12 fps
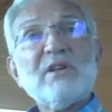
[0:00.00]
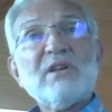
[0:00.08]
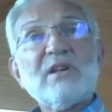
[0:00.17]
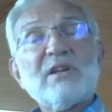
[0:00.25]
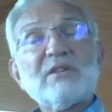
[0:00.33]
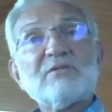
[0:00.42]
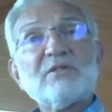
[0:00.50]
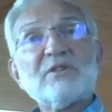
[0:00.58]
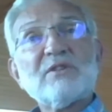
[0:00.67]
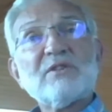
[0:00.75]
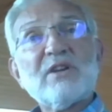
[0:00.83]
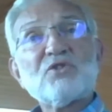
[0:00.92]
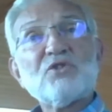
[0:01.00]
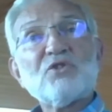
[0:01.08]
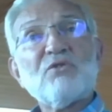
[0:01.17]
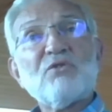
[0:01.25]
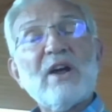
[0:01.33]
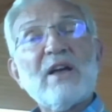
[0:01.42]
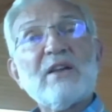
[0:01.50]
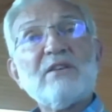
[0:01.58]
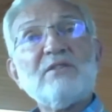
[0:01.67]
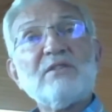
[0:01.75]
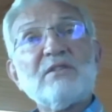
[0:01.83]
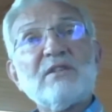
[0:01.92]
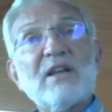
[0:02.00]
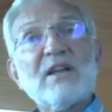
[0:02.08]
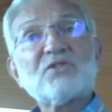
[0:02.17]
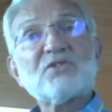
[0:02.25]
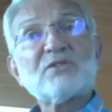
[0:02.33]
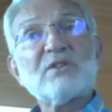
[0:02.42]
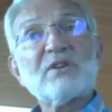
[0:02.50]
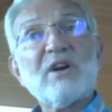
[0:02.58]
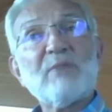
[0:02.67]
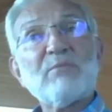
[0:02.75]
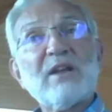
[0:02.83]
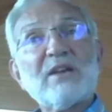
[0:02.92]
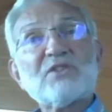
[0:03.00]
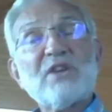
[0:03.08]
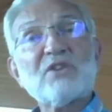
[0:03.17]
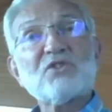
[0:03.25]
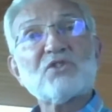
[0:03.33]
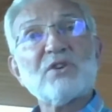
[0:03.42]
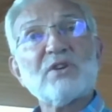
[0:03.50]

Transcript: And as you've read, that's a complex answer,